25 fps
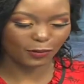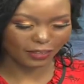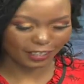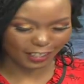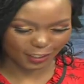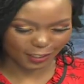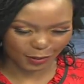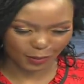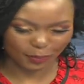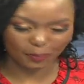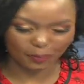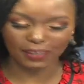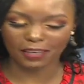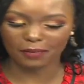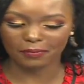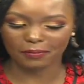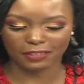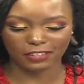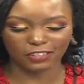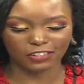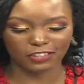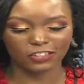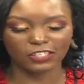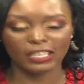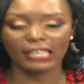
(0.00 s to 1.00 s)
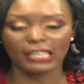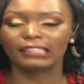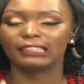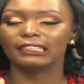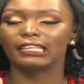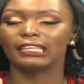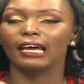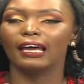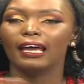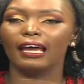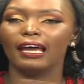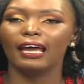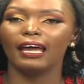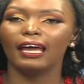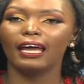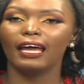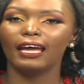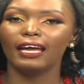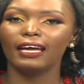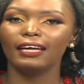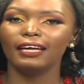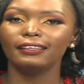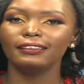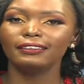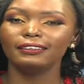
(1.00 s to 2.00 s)
get your blood pressure checked,
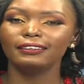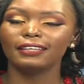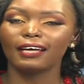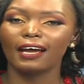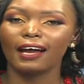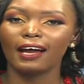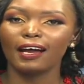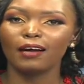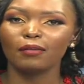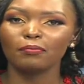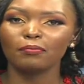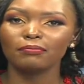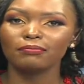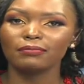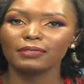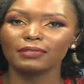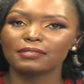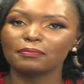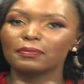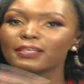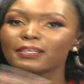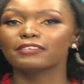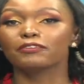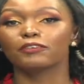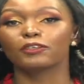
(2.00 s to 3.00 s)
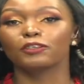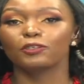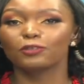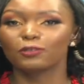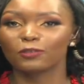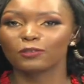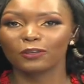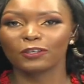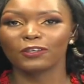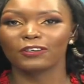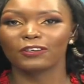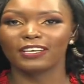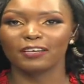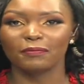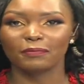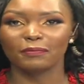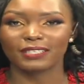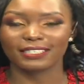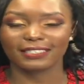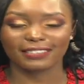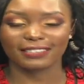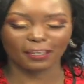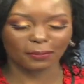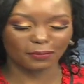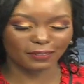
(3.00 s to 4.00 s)
and um, it's better for you to know your
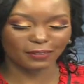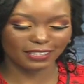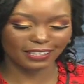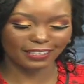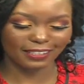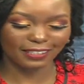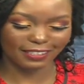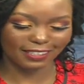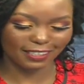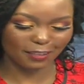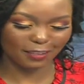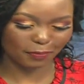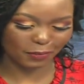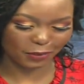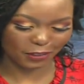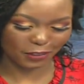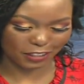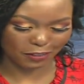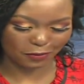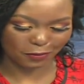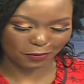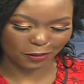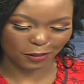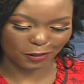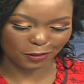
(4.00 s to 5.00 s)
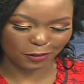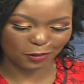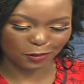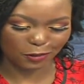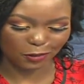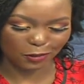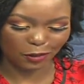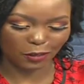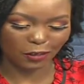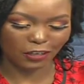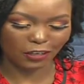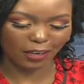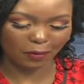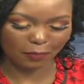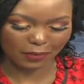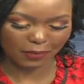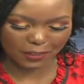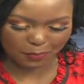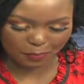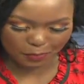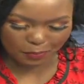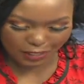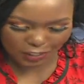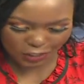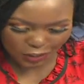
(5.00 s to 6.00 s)
numbers. Like we said, it's important for you to know your
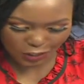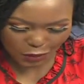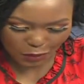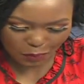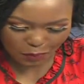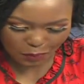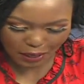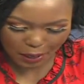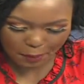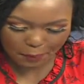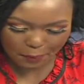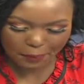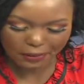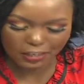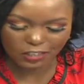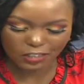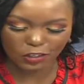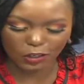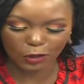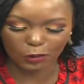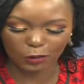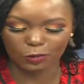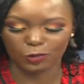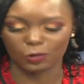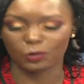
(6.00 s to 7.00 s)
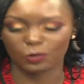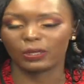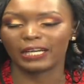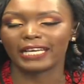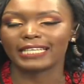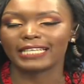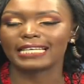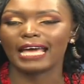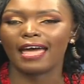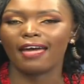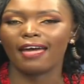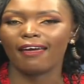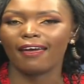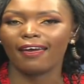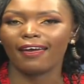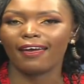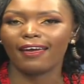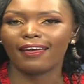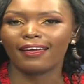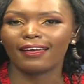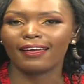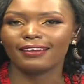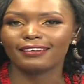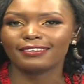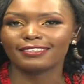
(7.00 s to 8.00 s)
numbers, measure your blood pressure, control it,
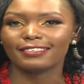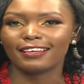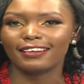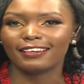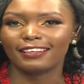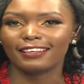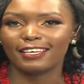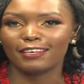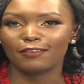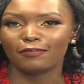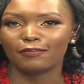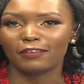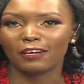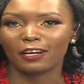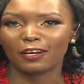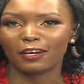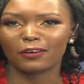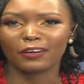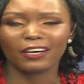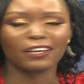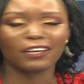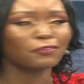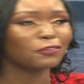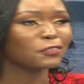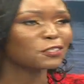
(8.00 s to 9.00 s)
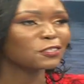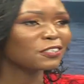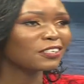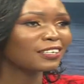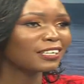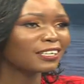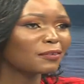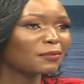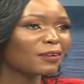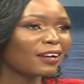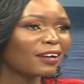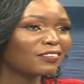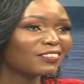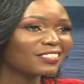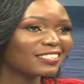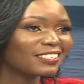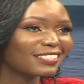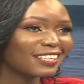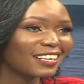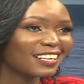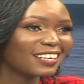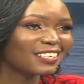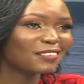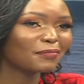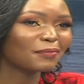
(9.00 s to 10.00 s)
and live long. Unfortunately, we have to
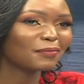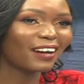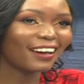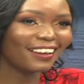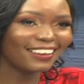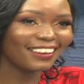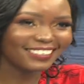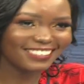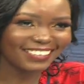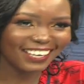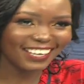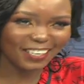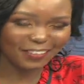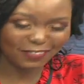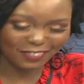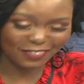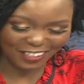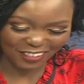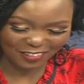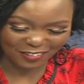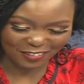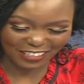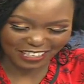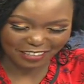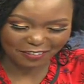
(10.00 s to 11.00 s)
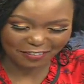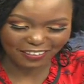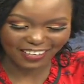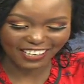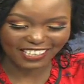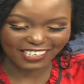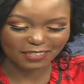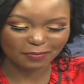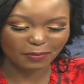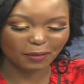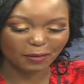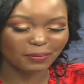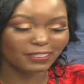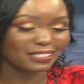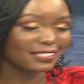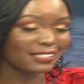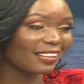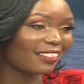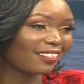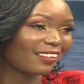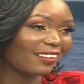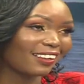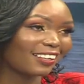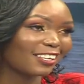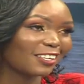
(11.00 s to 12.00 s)
say goodbye. Time really, really flies, but we say
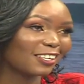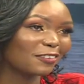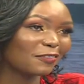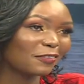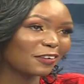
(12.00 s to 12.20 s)
thank you